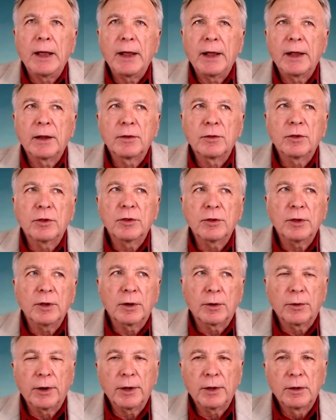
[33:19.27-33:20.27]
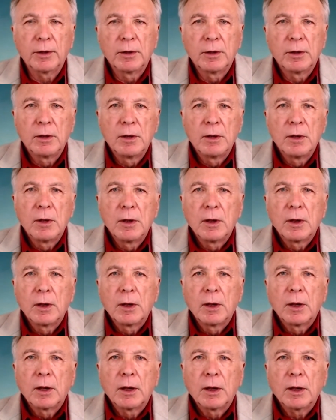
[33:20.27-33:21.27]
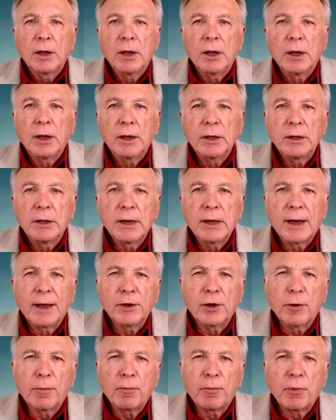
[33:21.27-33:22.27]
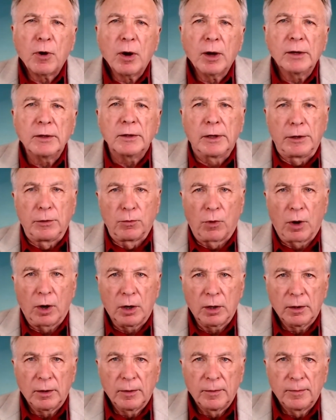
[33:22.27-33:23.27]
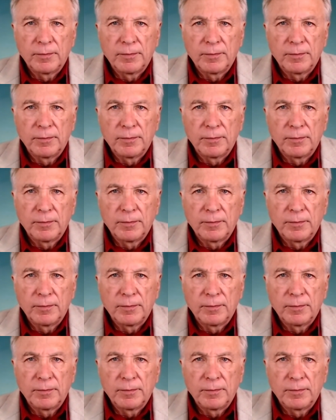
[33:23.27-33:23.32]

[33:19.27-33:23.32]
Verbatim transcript: and theory. Yeah, you're partly wrong.